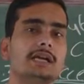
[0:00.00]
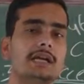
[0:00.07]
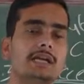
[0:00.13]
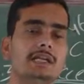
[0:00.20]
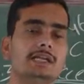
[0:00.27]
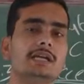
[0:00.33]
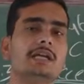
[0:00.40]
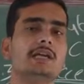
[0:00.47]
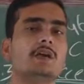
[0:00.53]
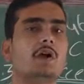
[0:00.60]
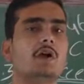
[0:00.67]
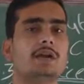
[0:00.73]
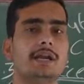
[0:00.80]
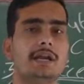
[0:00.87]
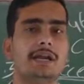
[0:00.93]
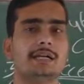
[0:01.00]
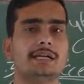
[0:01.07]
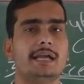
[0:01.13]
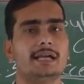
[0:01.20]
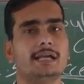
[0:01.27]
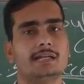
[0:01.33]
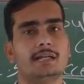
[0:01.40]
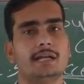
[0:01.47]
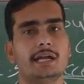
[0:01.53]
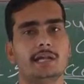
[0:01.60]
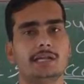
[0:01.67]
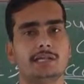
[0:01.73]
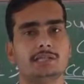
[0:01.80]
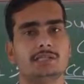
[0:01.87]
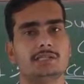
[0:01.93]
Indian Contract Act
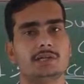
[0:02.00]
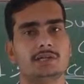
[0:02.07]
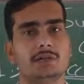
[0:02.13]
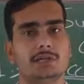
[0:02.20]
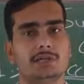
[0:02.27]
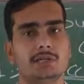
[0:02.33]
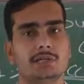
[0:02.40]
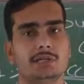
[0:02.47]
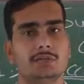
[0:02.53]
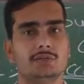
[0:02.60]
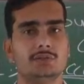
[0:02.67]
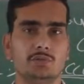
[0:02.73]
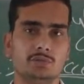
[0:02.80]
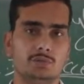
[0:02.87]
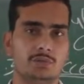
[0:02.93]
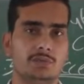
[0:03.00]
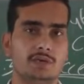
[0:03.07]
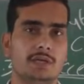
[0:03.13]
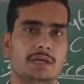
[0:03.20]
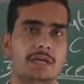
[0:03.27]
1872.